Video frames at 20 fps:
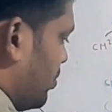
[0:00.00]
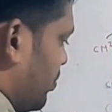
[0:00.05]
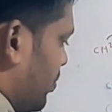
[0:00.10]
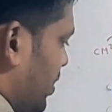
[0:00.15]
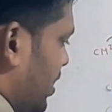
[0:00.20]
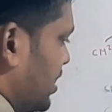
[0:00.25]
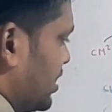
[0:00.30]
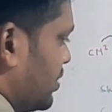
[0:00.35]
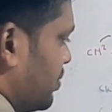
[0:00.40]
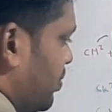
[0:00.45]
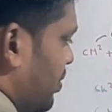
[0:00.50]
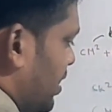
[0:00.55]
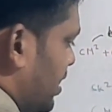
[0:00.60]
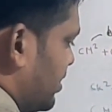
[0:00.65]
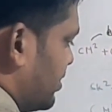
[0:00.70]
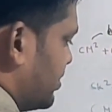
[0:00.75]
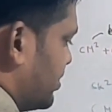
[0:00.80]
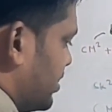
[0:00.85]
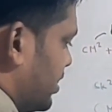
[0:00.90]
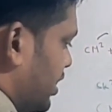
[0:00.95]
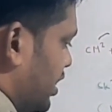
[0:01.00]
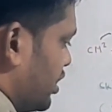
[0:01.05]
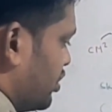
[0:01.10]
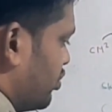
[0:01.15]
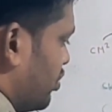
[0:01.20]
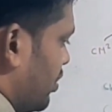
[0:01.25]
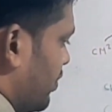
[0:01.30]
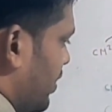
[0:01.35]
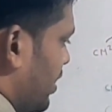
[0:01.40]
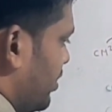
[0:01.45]
plus ck
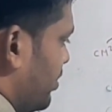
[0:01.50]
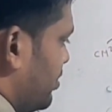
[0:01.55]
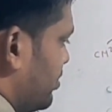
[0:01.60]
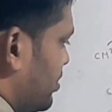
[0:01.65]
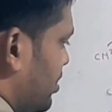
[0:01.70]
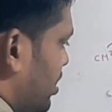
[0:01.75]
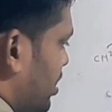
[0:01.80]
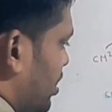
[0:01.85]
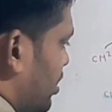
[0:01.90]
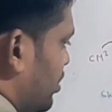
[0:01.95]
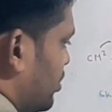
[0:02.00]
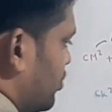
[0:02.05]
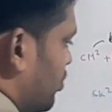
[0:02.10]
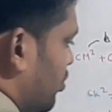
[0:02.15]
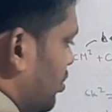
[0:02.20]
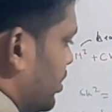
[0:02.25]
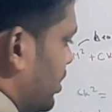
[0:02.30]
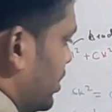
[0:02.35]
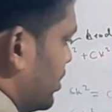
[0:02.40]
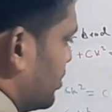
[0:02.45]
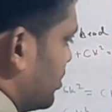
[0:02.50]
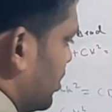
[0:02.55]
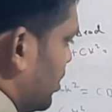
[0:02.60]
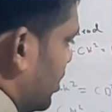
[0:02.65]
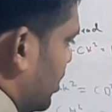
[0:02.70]
square values, this whole thing,